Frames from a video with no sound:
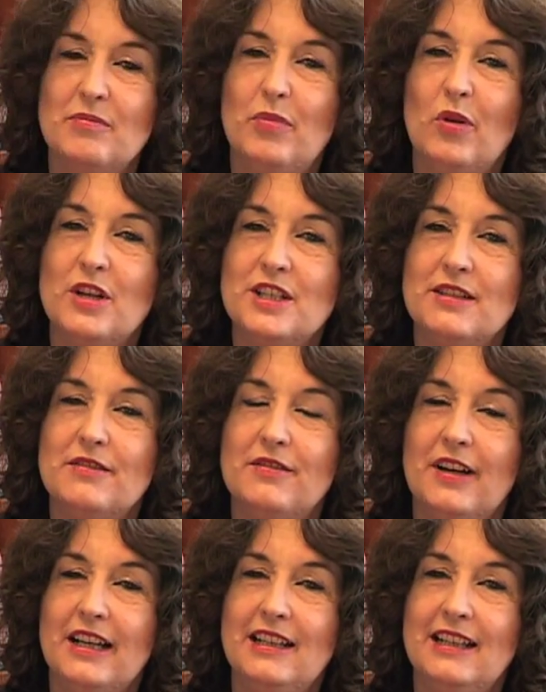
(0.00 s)
important
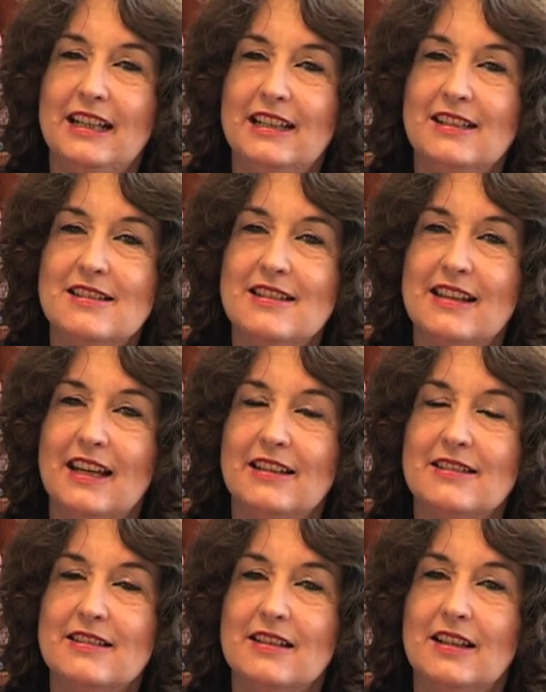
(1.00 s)
finding is
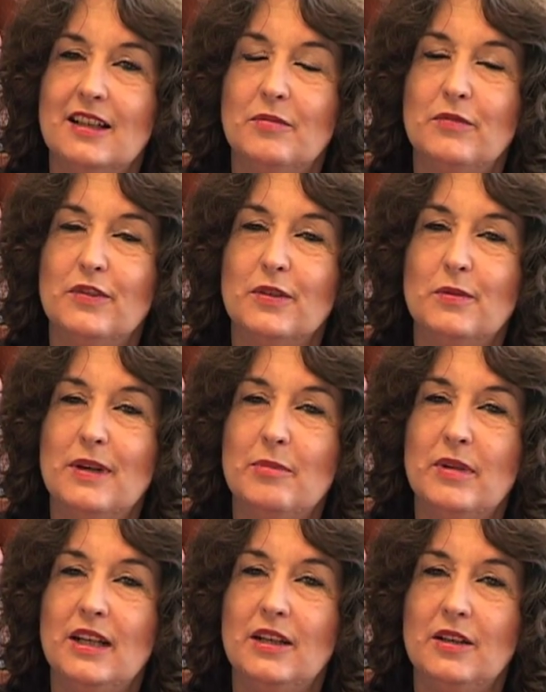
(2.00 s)
that for
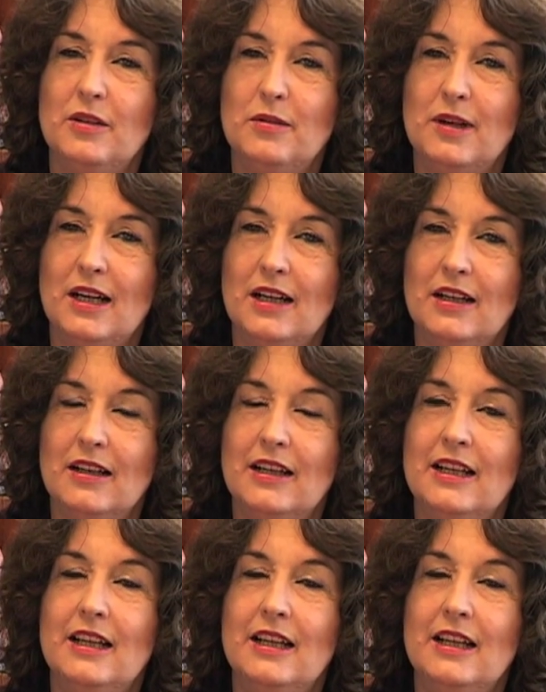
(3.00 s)
women who are